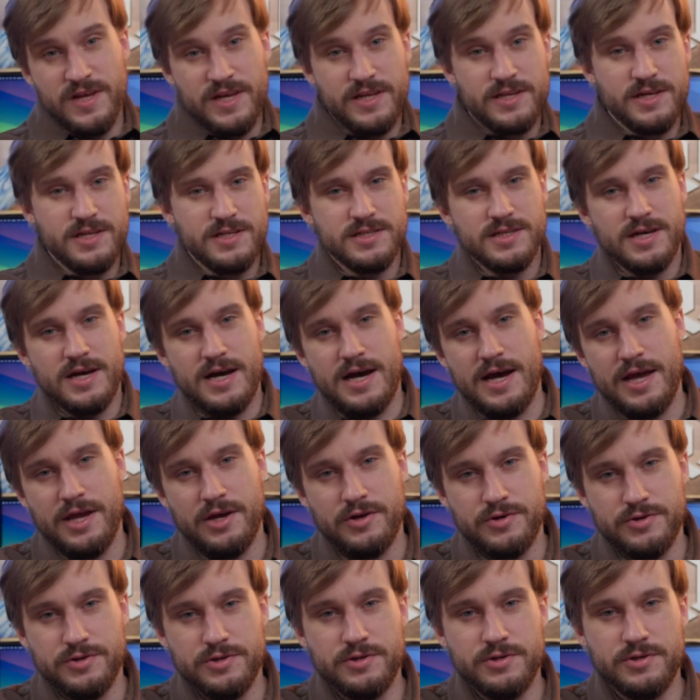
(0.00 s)
needed, I
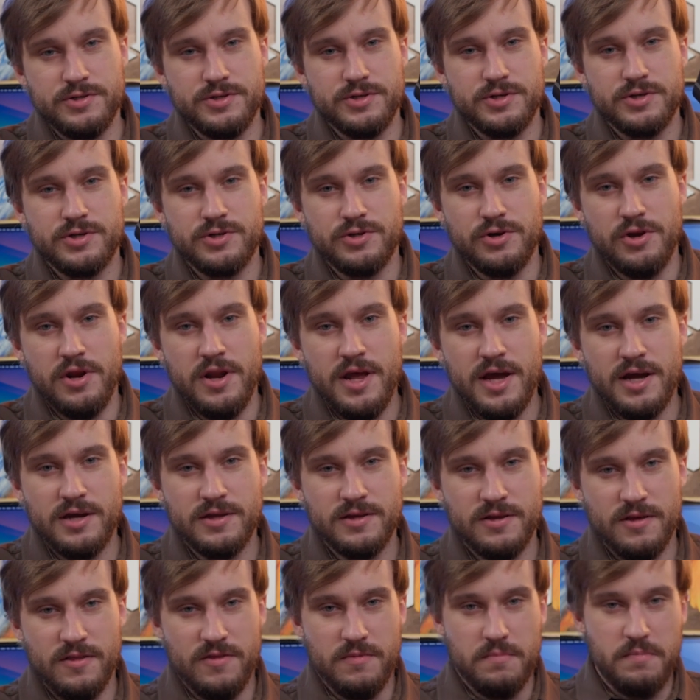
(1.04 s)
could
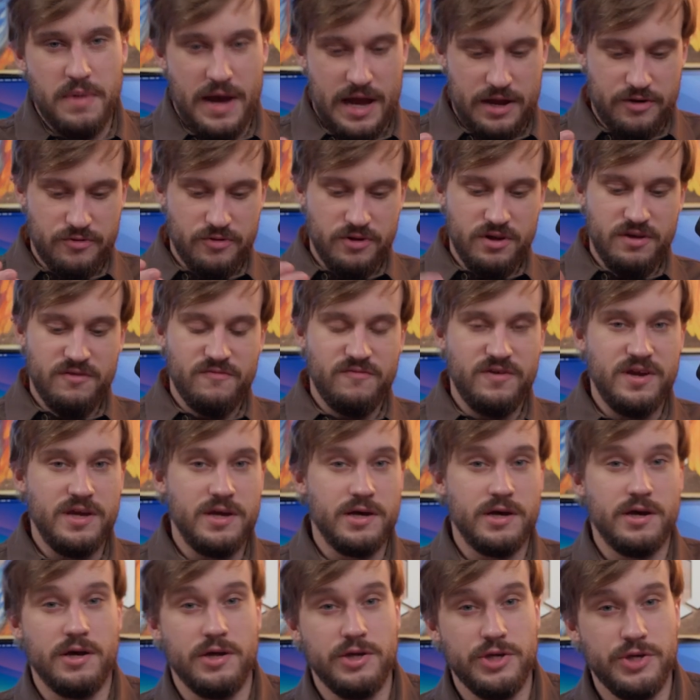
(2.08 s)
connect the battery
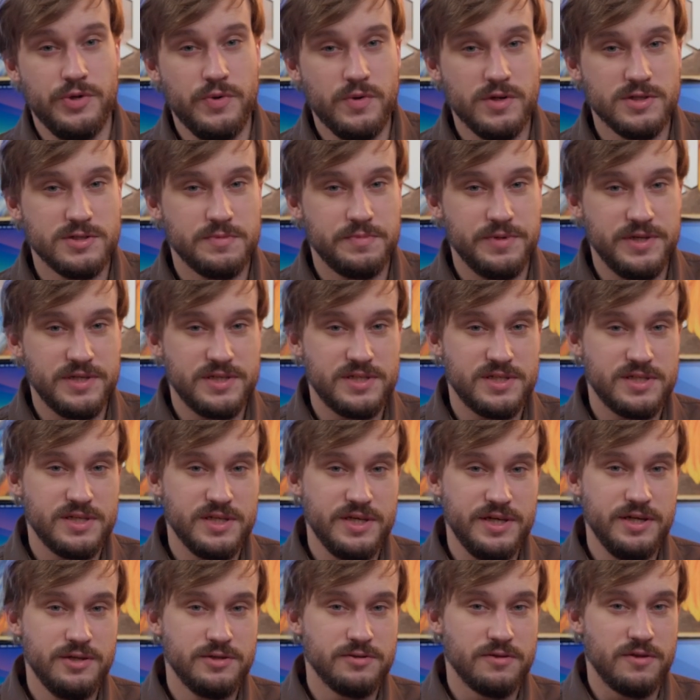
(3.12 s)
via
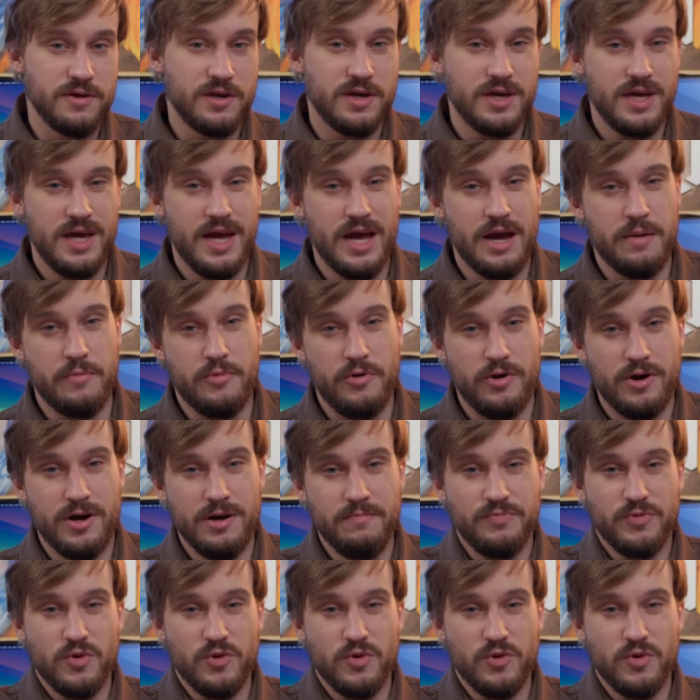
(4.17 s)
USB-C to the camera